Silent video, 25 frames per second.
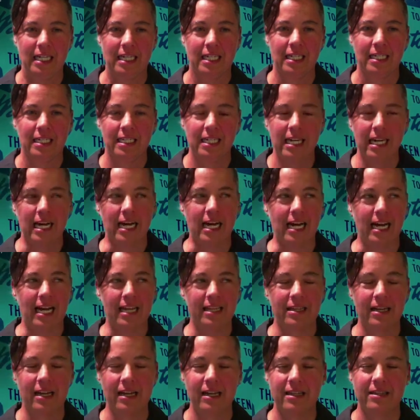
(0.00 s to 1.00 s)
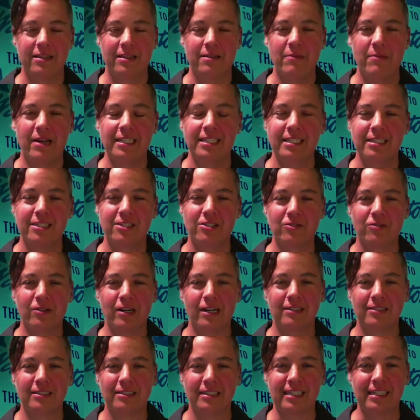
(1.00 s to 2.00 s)
Yeah, the message
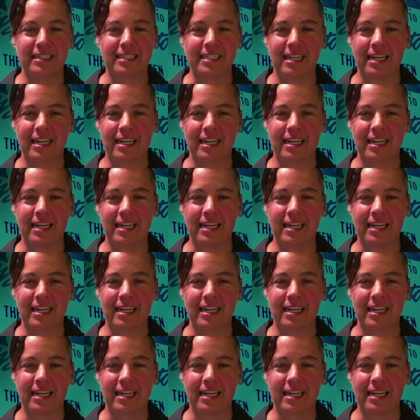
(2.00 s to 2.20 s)
around this,